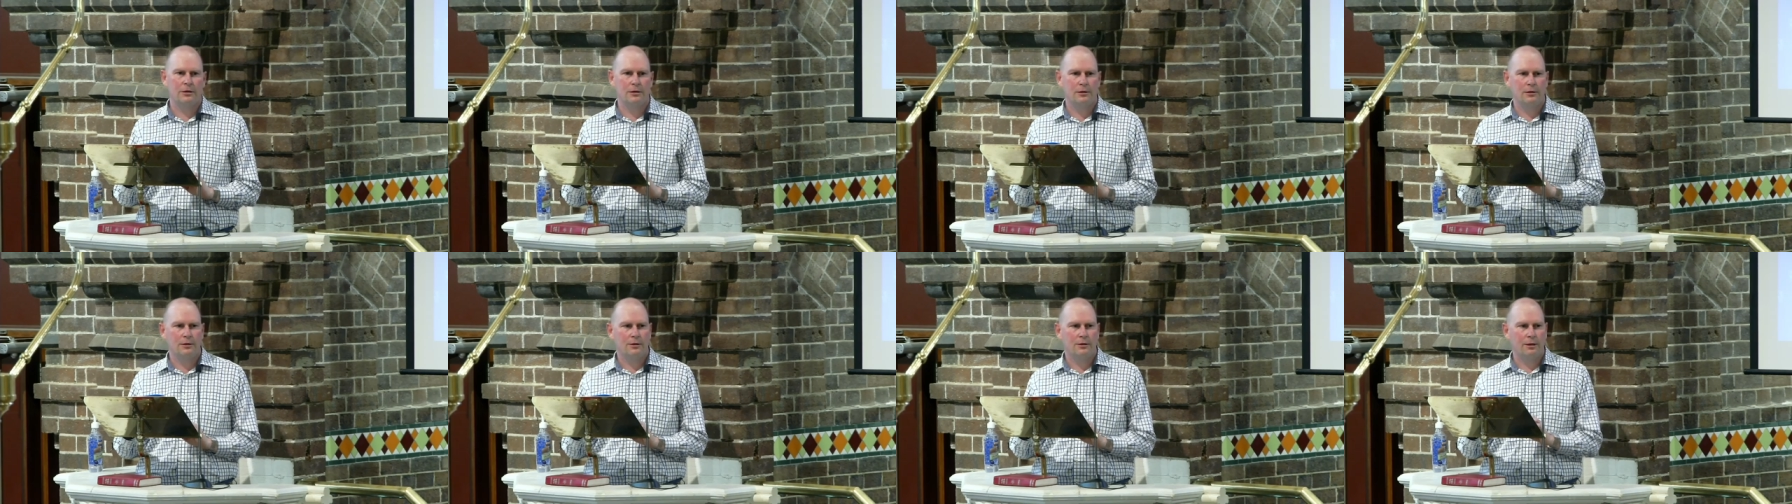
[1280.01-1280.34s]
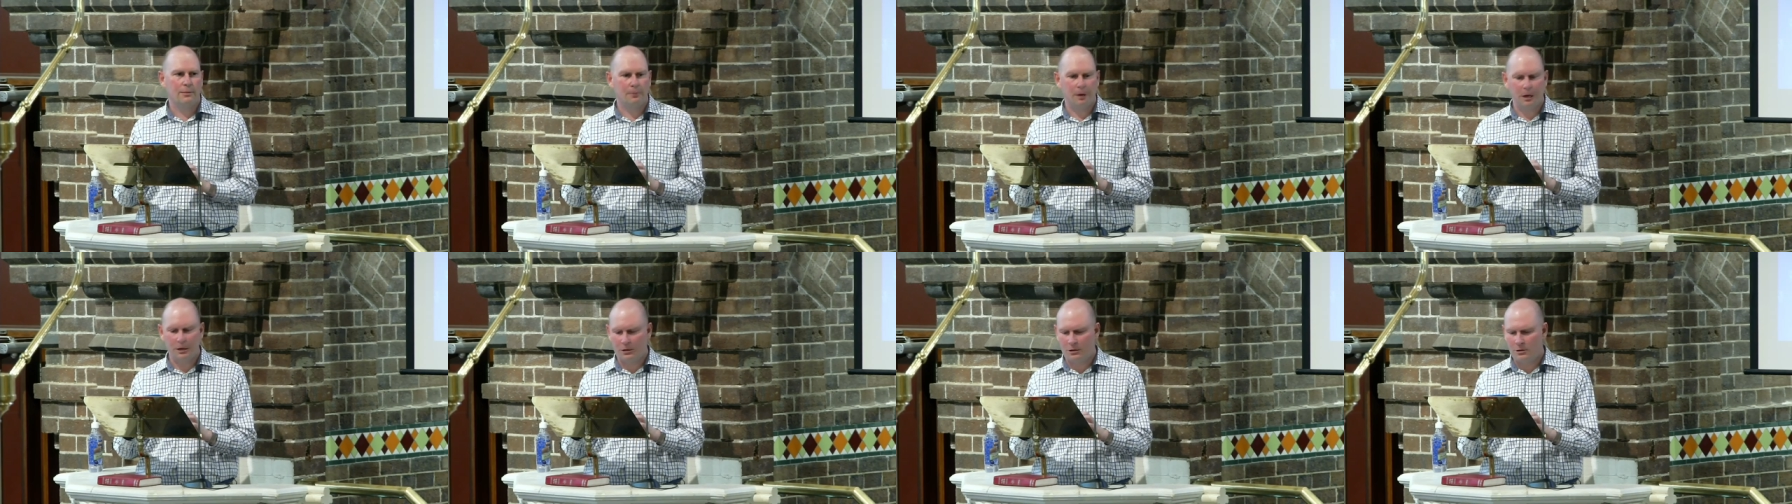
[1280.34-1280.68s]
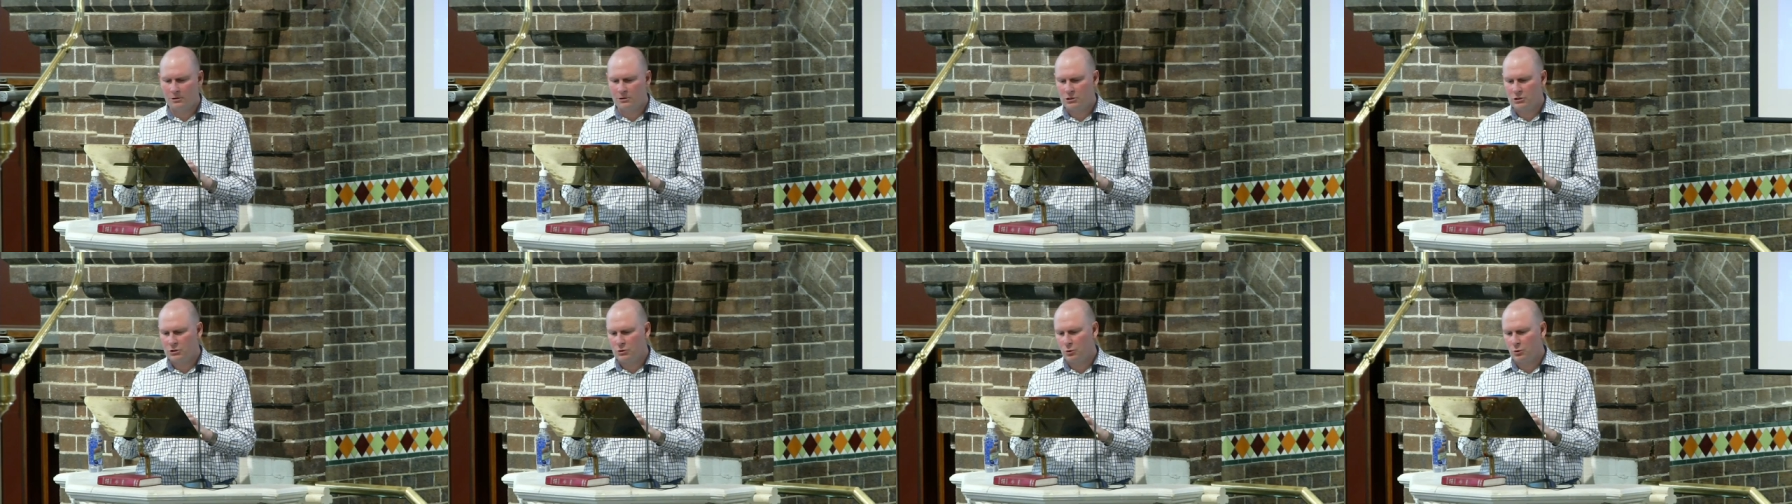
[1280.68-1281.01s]
that make you
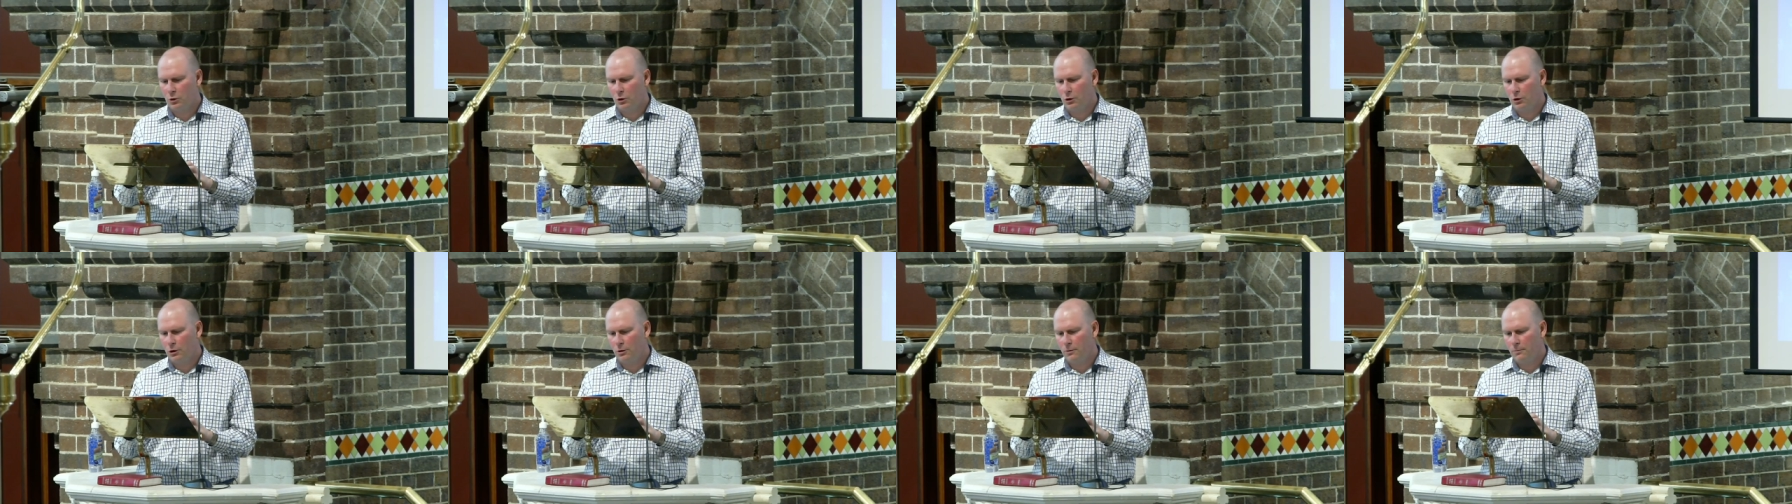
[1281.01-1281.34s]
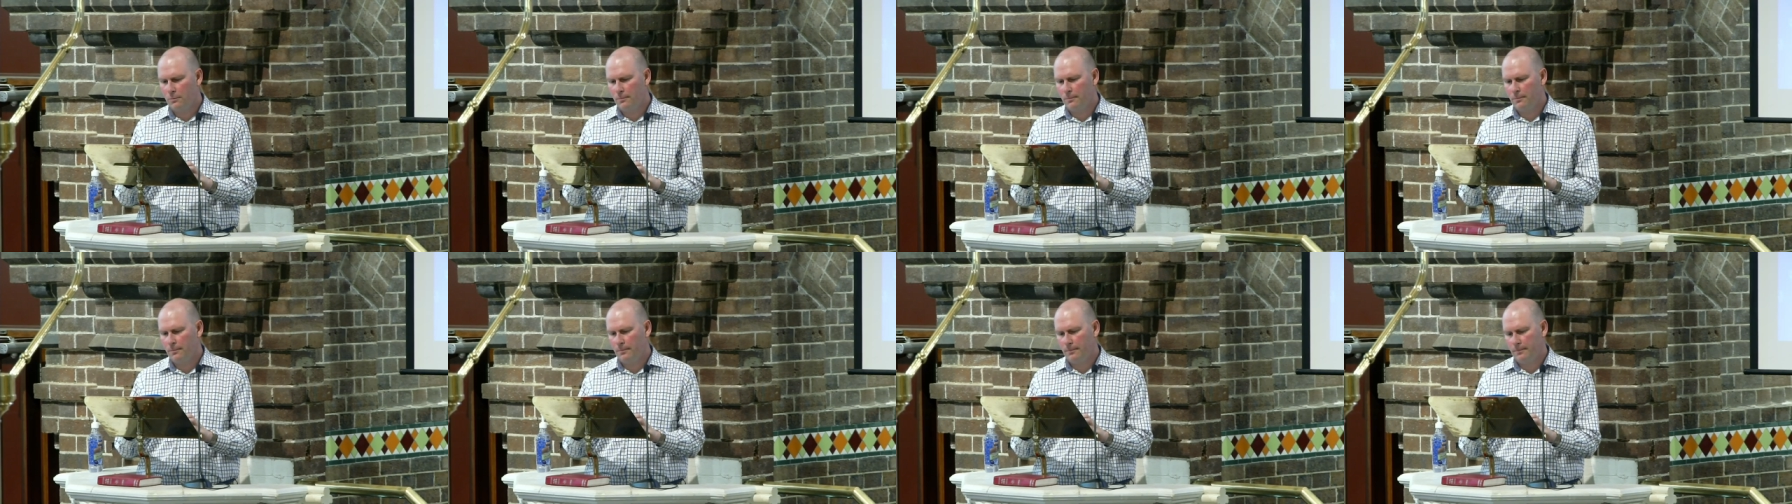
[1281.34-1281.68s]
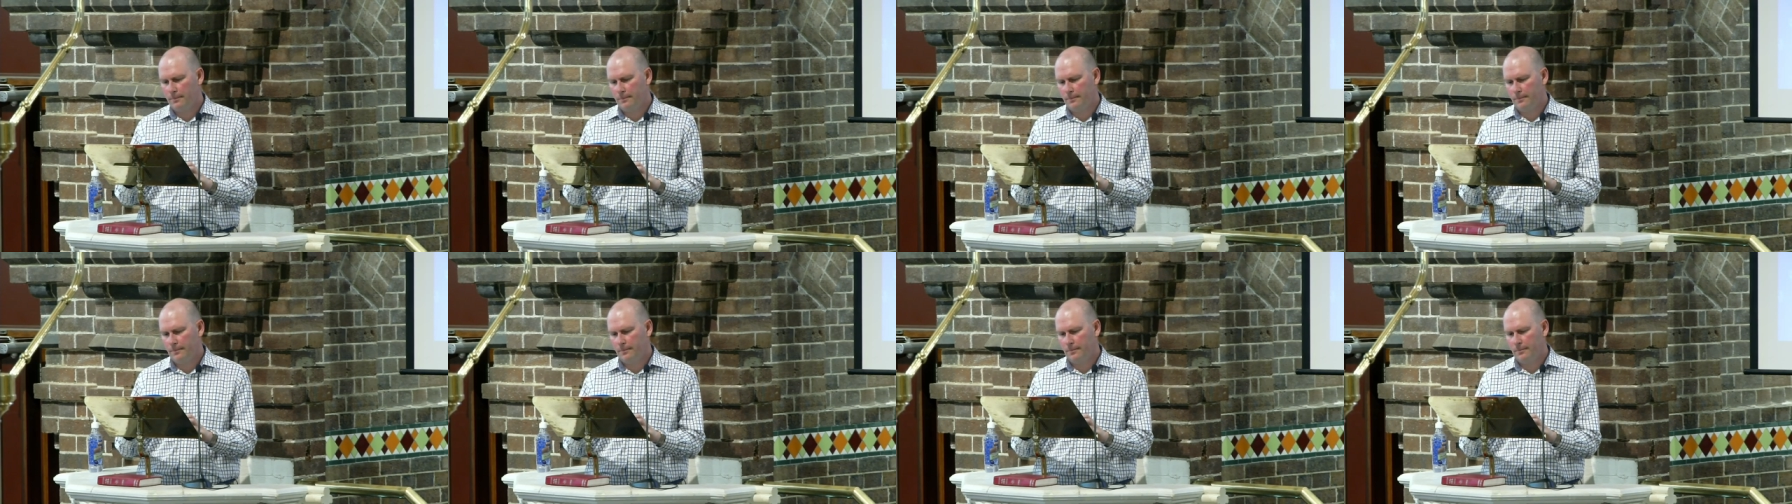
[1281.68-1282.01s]
squirm,
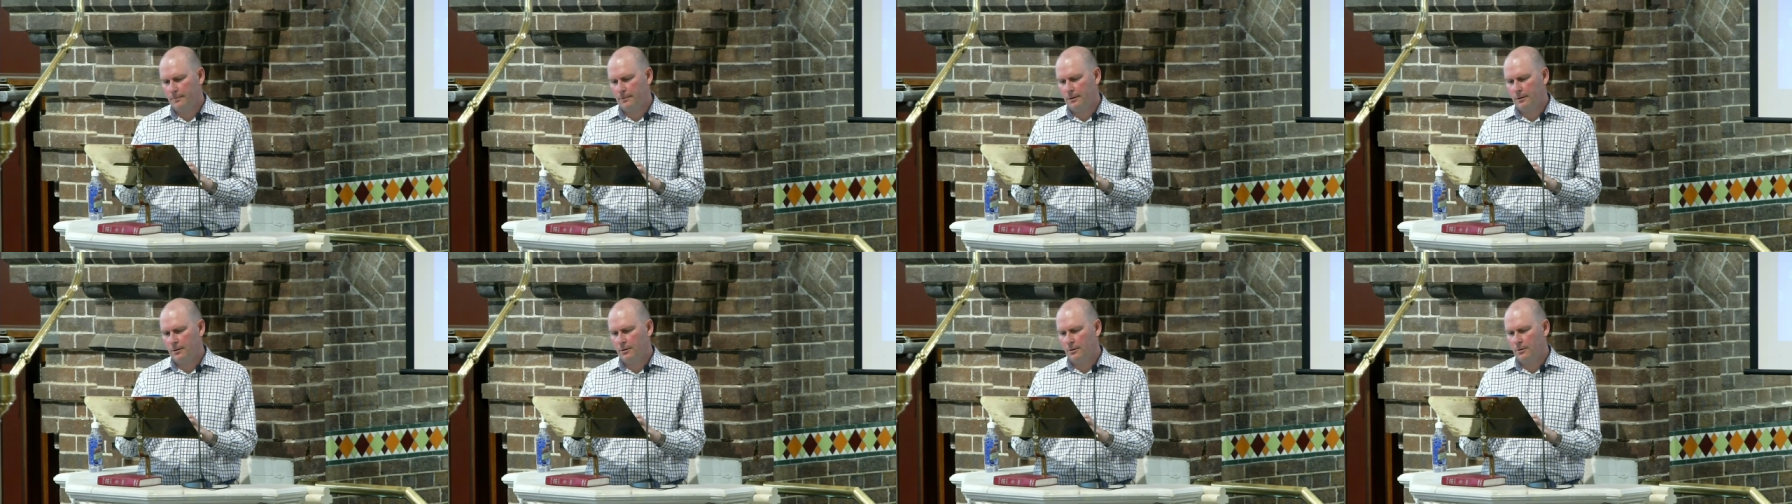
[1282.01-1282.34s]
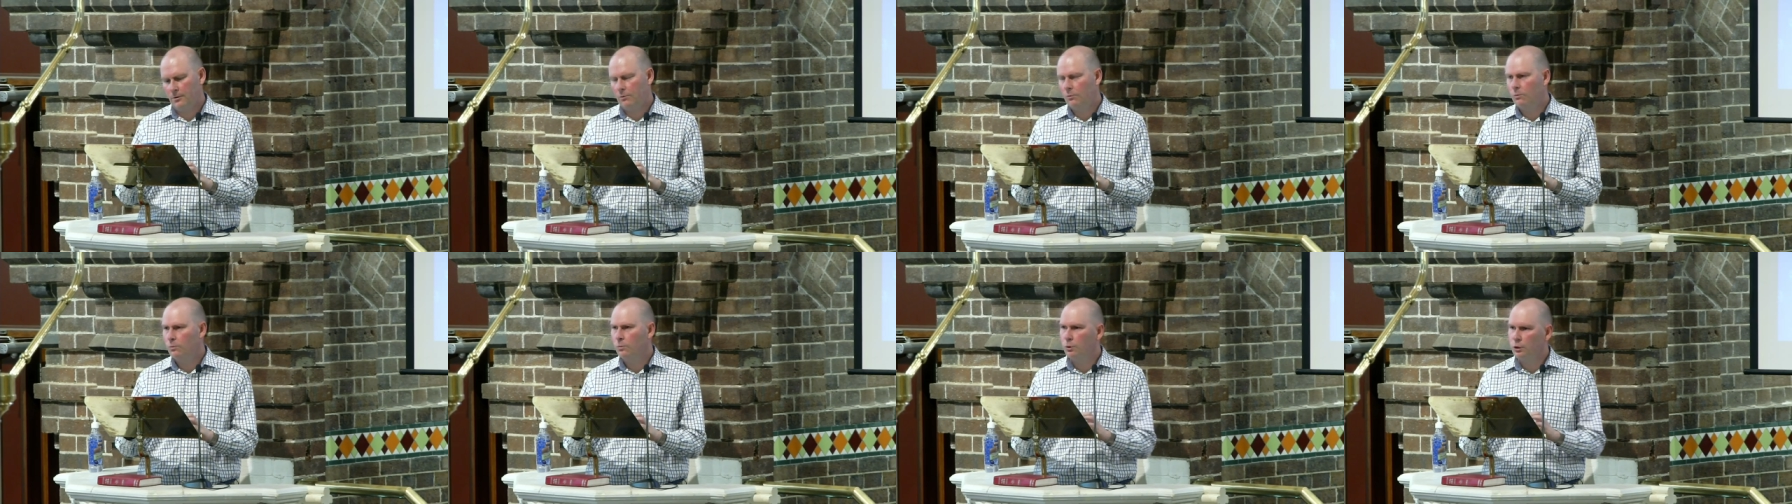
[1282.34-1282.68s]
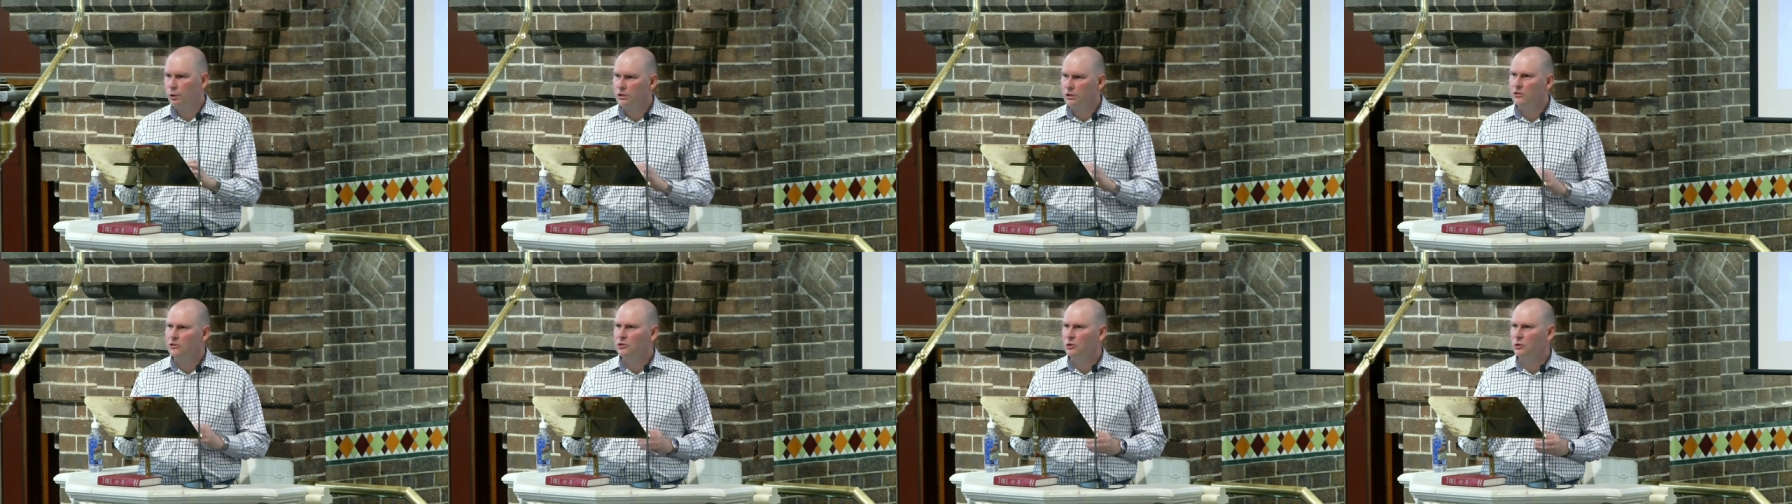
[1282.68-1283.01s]
what do
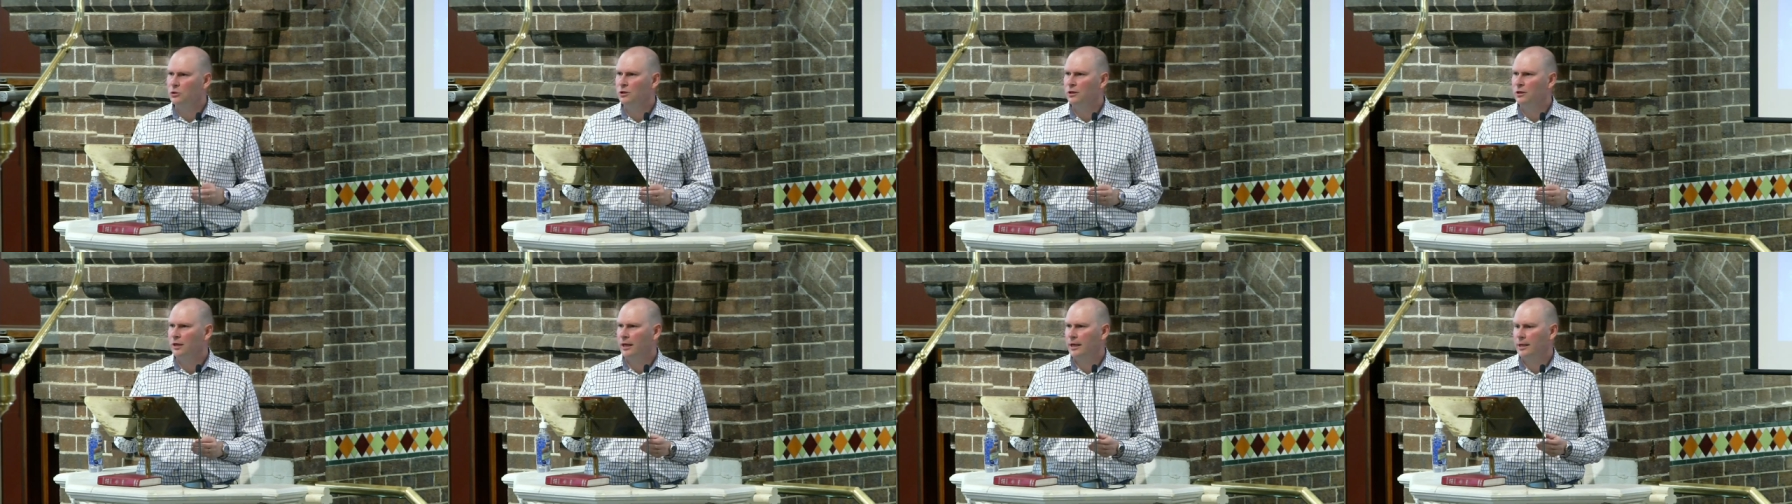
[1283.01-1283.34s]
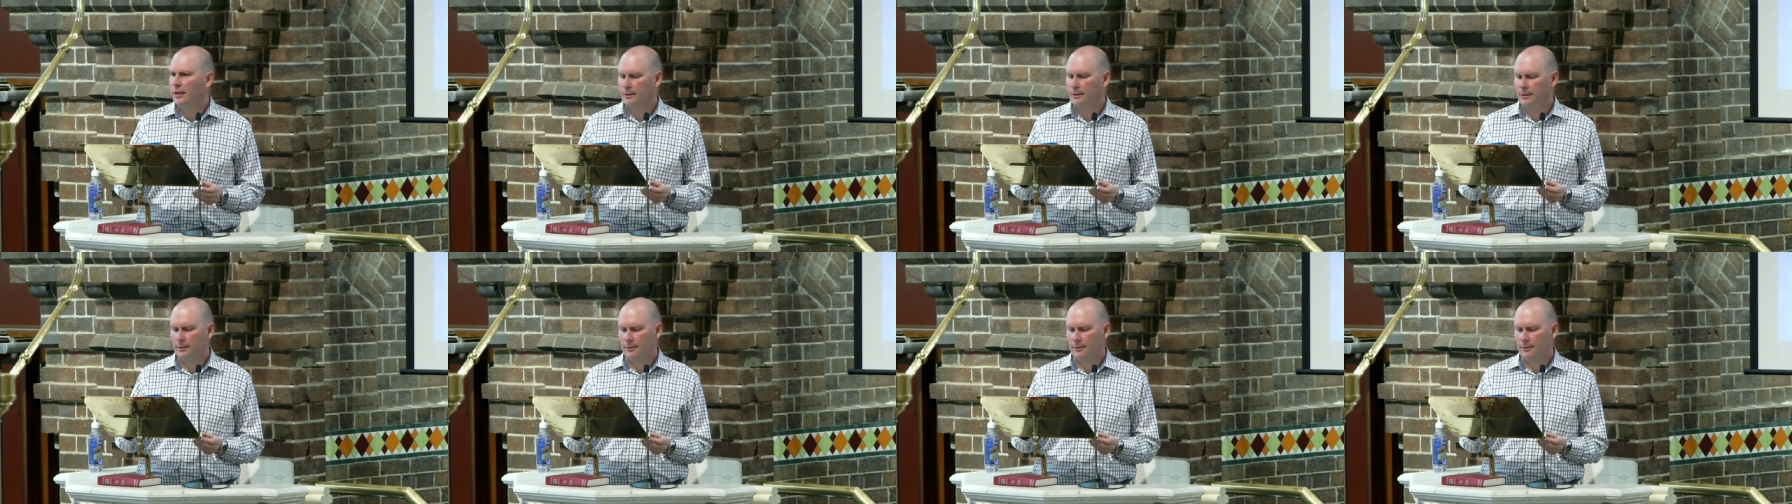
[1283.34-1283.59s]
you do then?